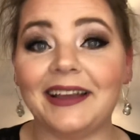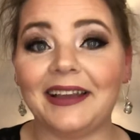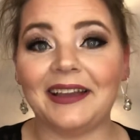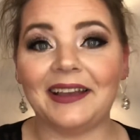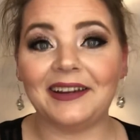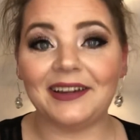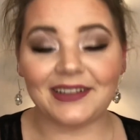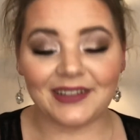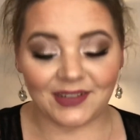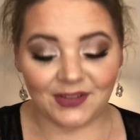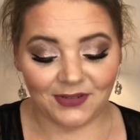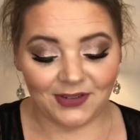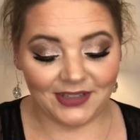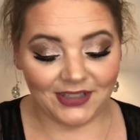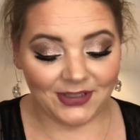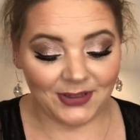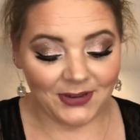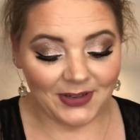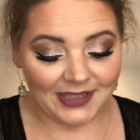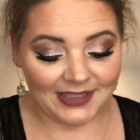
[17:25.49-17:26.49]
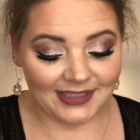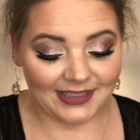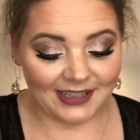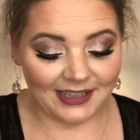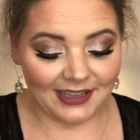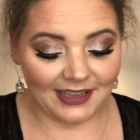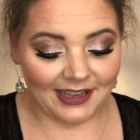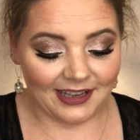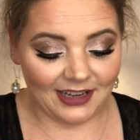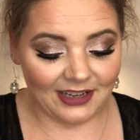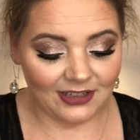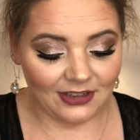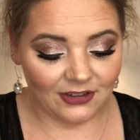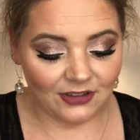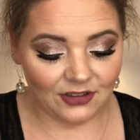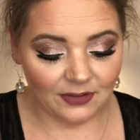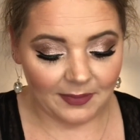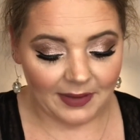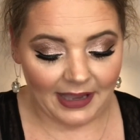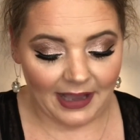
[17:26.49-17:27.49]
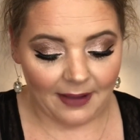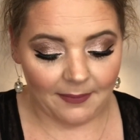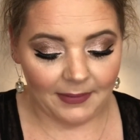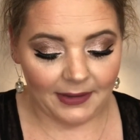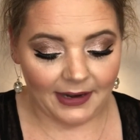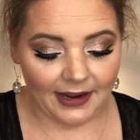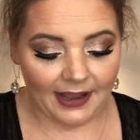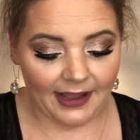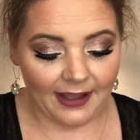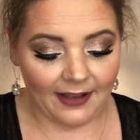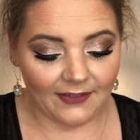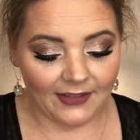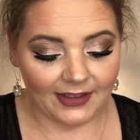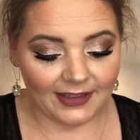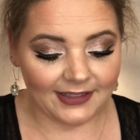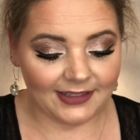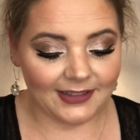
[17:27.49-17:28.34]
and it's going to Krista, and I know she'll be happy to have it.